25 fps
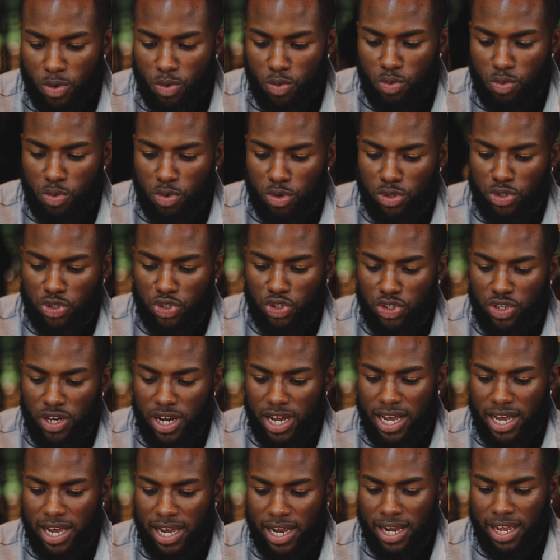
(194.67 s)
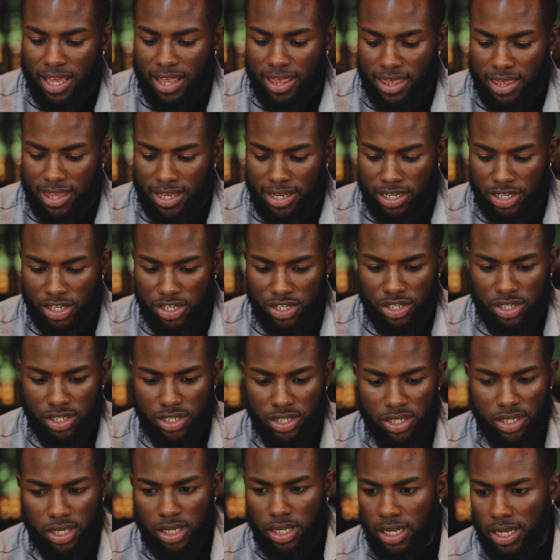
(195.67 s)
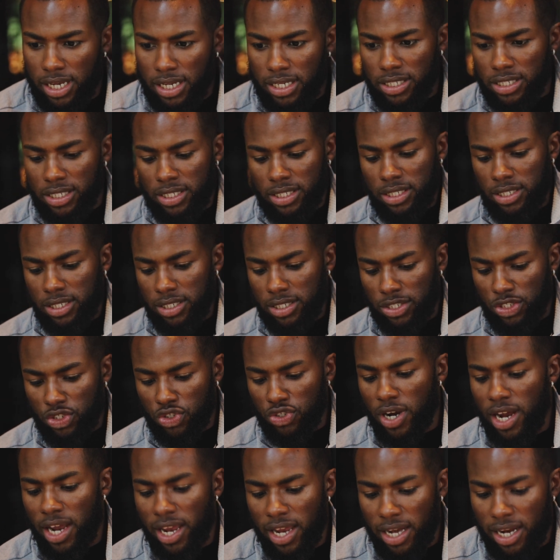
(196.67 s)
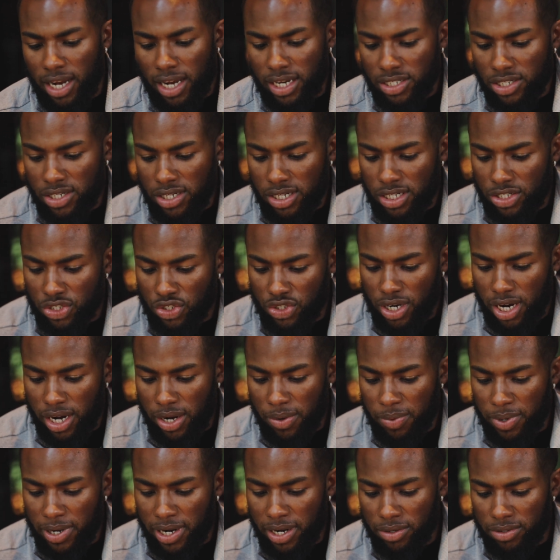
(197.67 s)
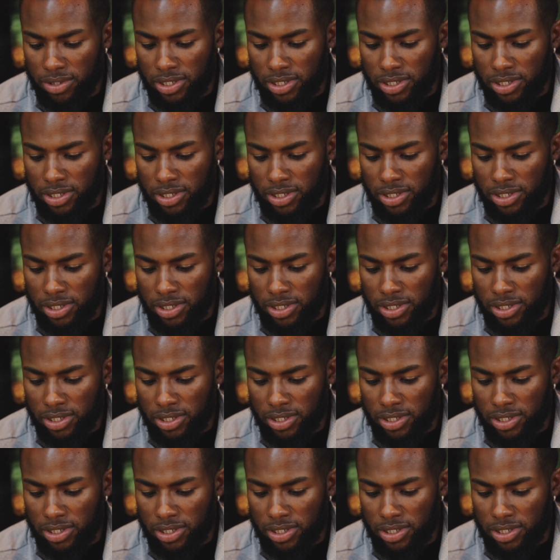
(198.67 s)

we'll try this. Let's try it. Actually, let's try it without